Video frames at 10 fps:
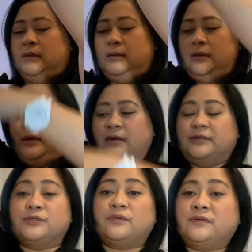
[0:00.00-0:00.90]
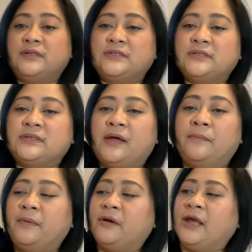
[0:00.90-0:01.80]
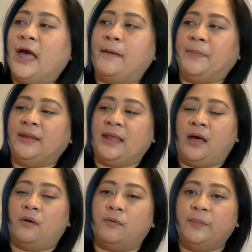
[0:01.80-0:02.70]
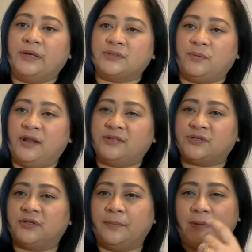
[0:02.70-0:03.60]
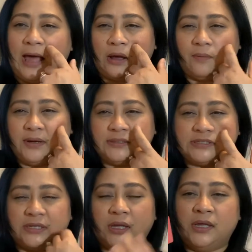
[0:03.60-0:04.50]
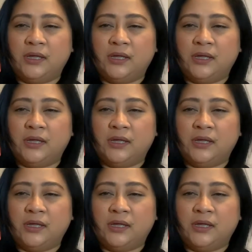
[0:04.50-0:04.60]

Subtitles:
Yeah, so this is, I'm very happy now, because when I saw the black one, it's like,